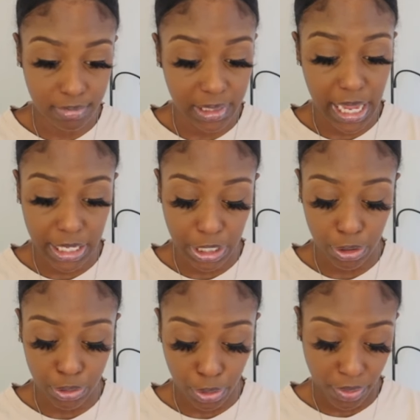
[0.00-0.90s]
letting
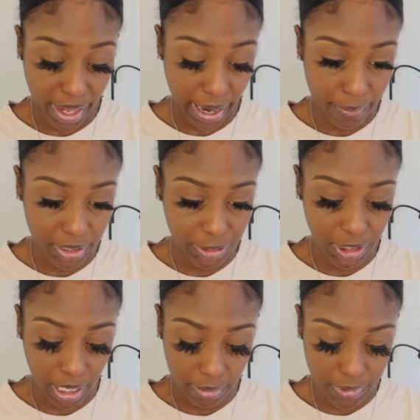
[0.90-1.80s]
y'all know that I big
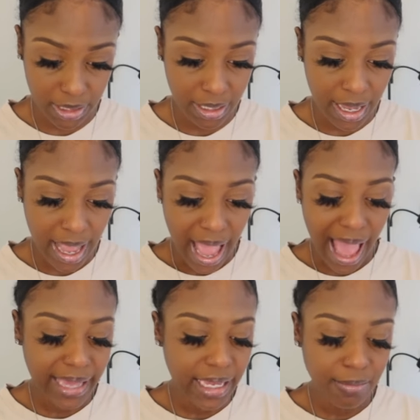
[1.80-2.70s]
chopped?
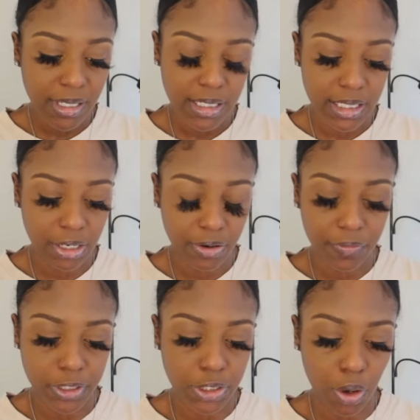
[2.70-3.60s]
I kept it a secret
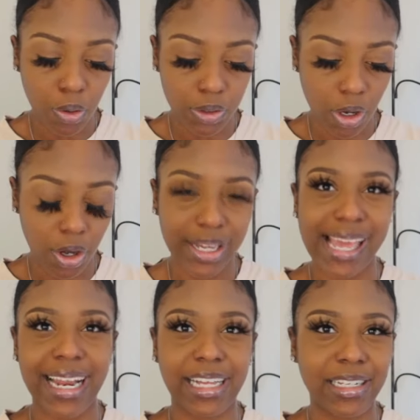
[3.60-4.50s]
for so long,
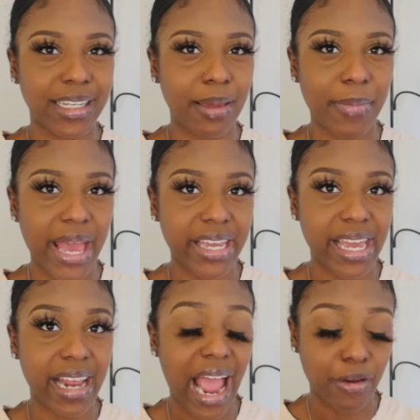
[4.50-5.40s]
and like looking back
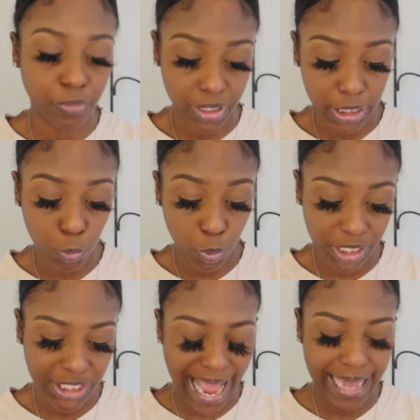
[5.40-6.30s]
at it, I really
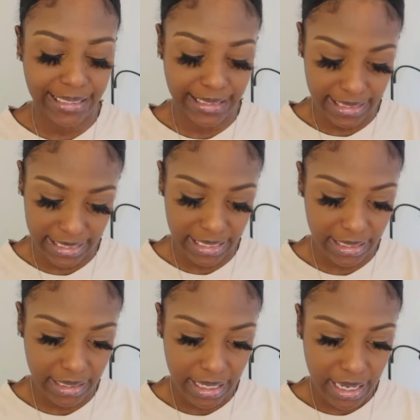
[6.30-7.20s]
wish I
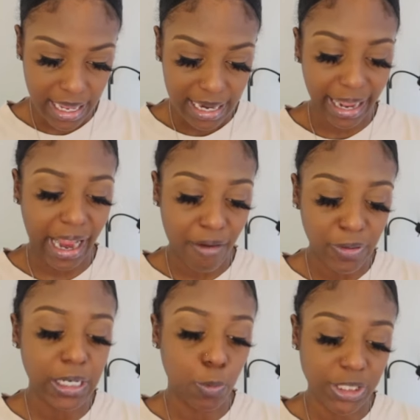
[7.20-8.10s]
didn't. Like, I
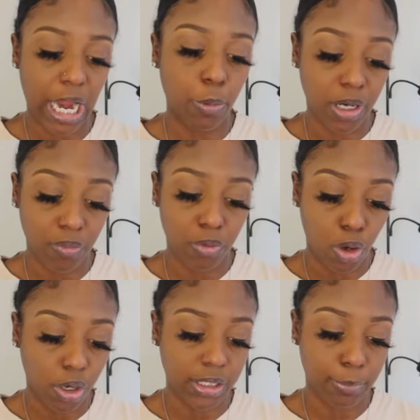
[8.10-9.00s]
really wish I would have
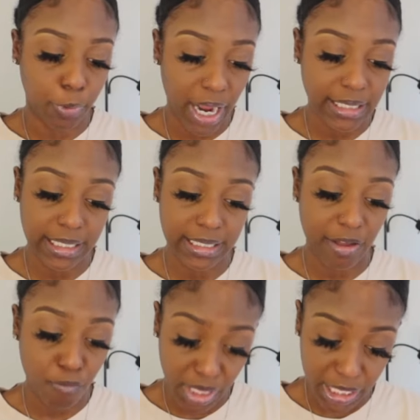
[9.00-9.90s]
vlogged the process
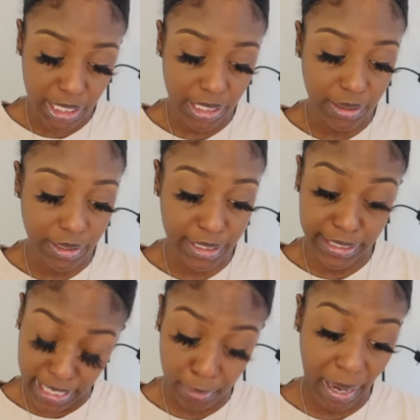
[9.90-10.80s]
of me
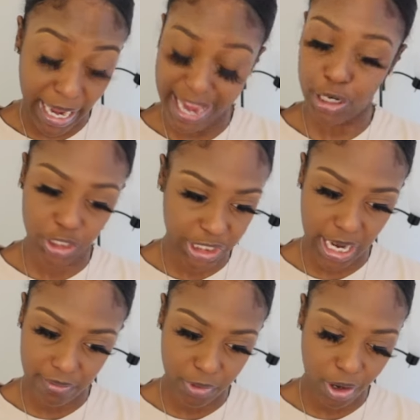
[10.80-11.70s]
getting my hair
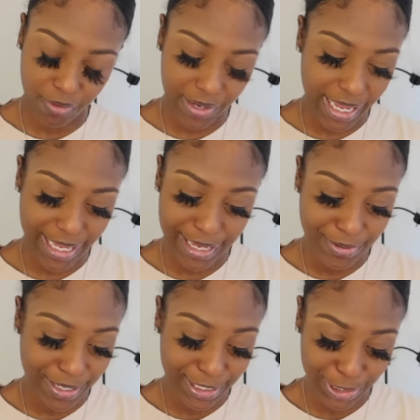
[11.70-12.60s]
shaved off. Like,
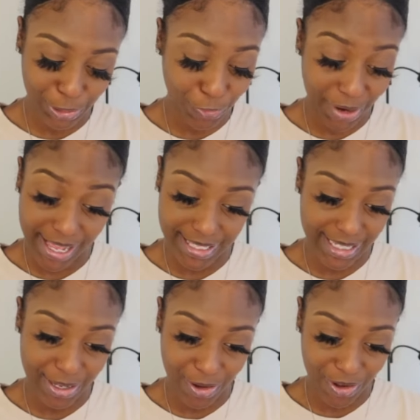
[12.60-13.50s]
it is
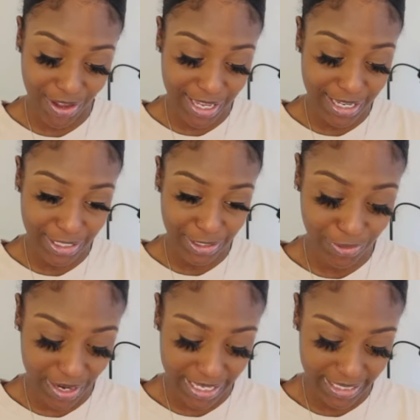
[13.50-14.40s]
crazy, y'all. It
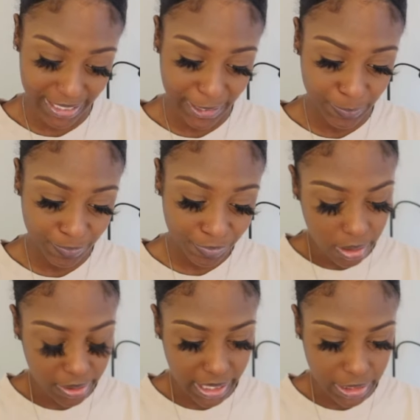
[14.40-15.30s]
crazy.
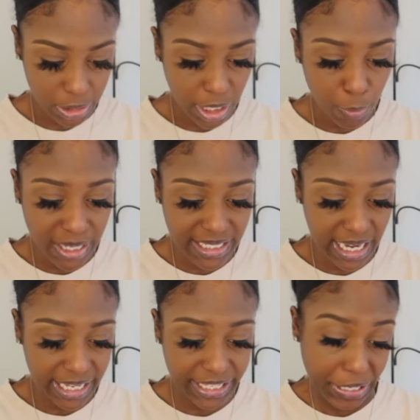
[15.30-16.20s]
Okay, so it
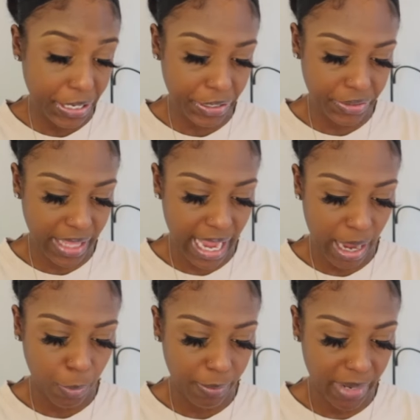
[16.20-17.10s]
wasn't a year that
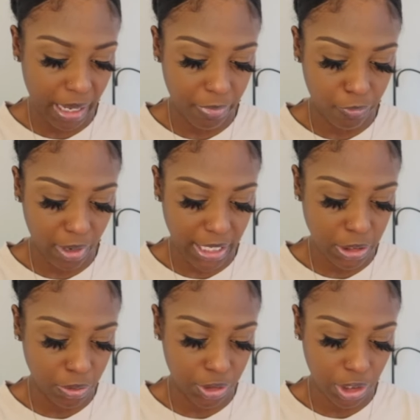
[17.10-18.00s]
had went by before I
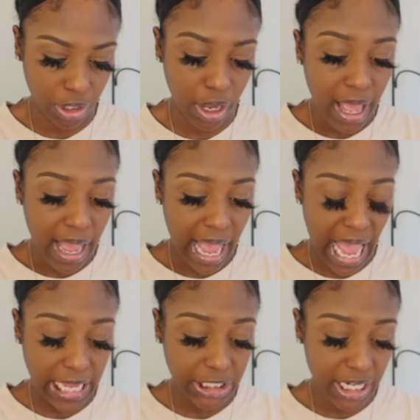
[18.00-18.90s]
told y'all.
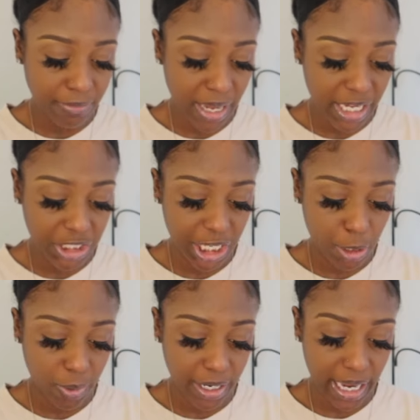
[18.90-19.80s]
I shaved my head
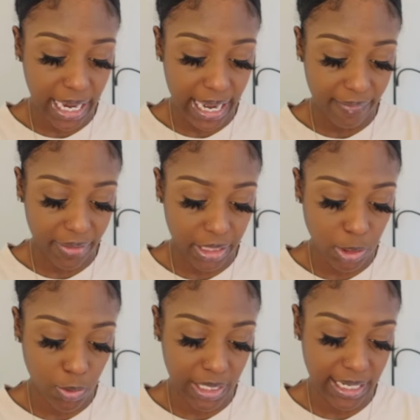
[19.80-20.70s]
January 11th,
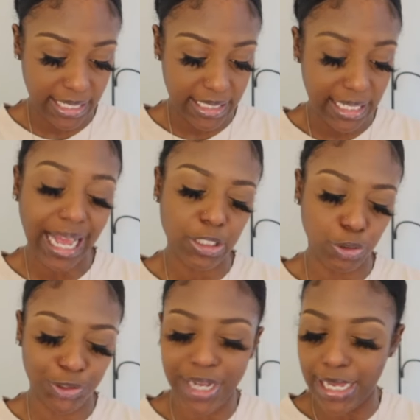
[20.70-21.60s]
2019. I
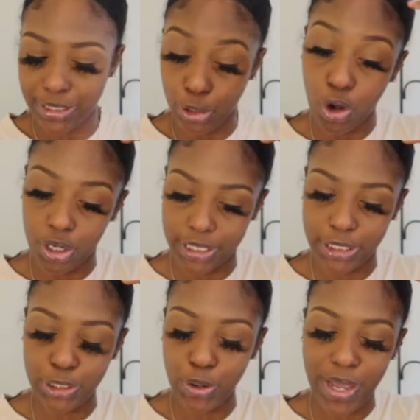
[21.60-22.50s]
told you guys in
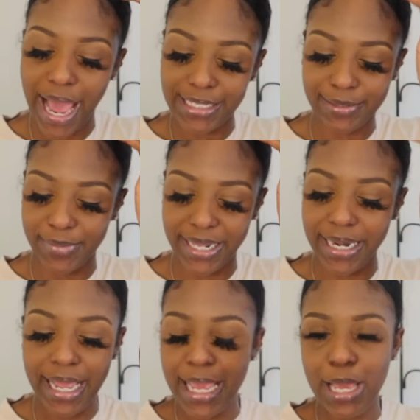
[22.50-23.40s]
August, so it wasn't
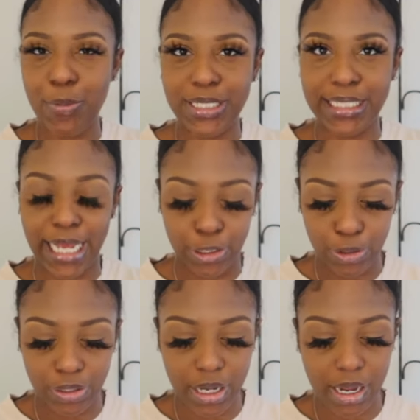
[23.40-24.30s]
that
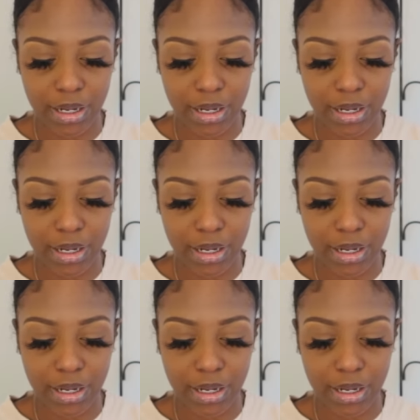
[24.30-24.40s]
long.